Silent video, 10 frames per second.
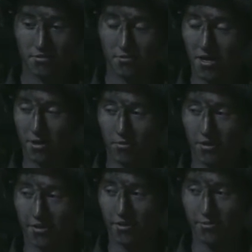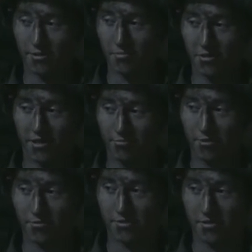No matter what, it always smelled like
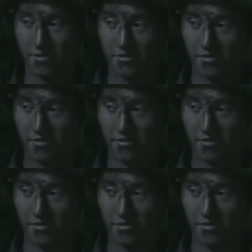roses.